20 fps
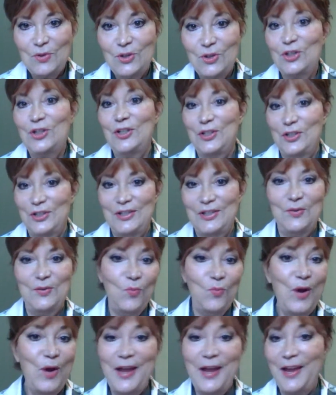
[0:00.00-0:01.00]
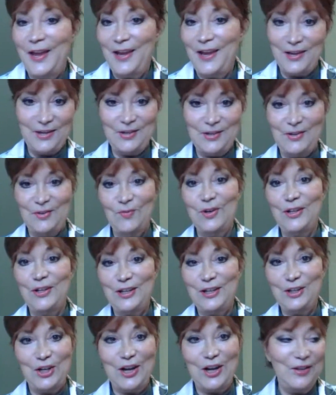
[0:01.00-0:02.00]
which is
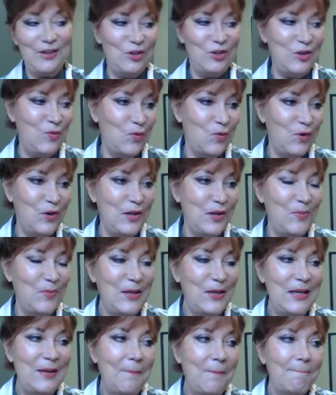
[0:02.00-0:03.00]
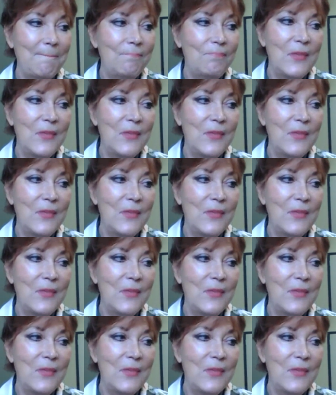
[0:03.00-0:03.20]
really challenging for anybody.